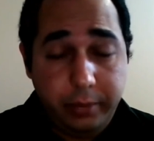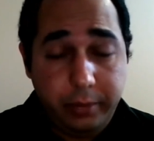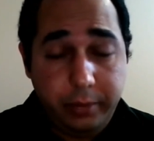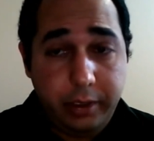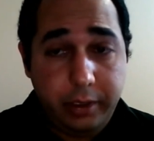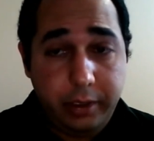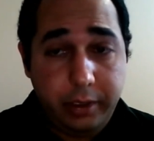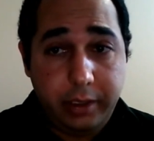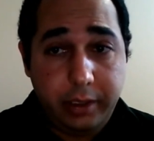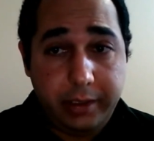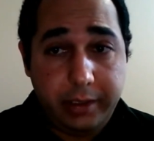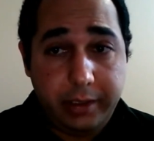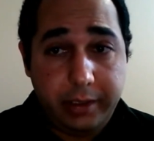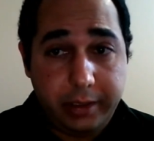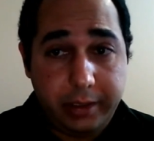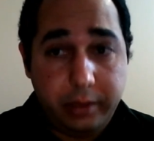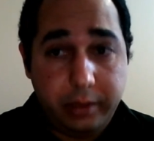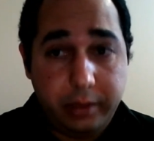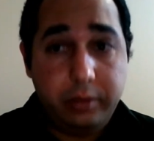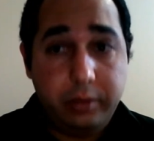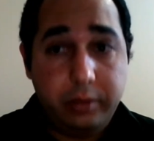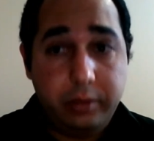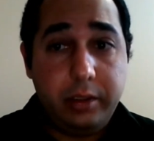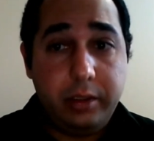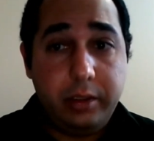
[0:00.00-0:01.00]
the
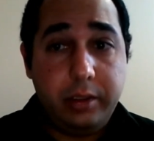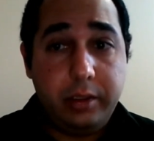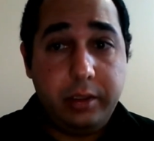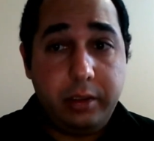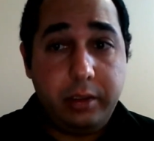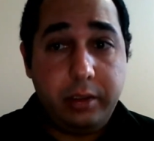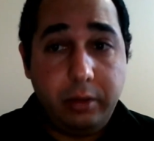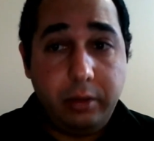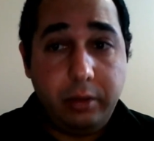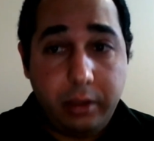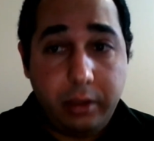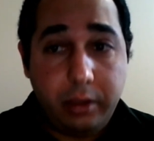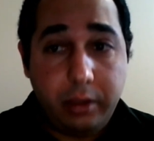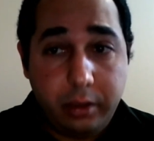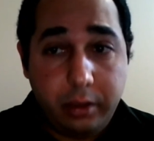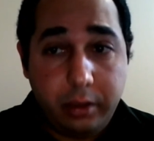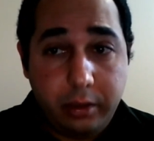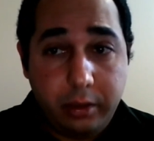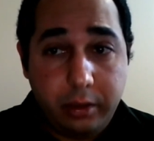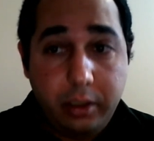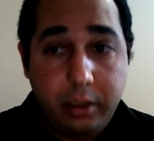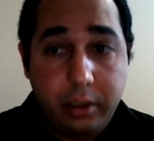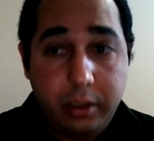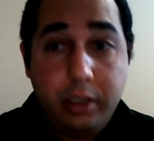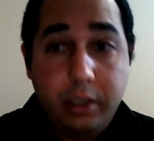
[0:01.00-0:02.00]
student learn
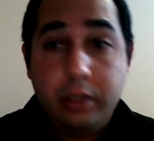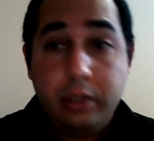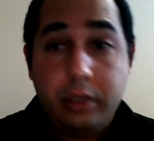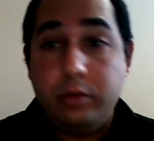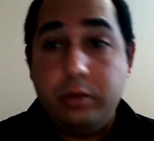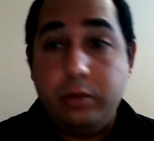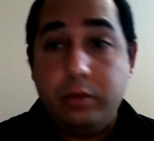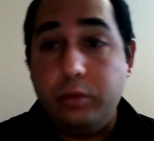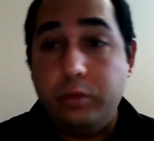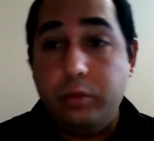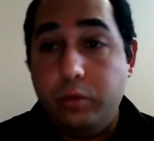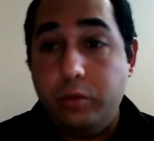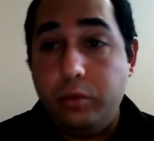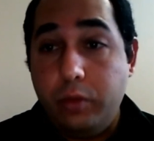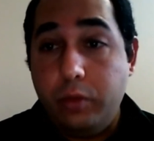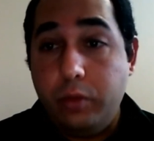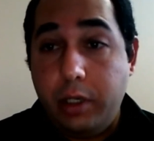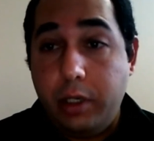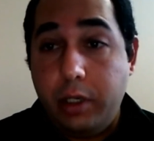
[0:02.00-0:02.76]
to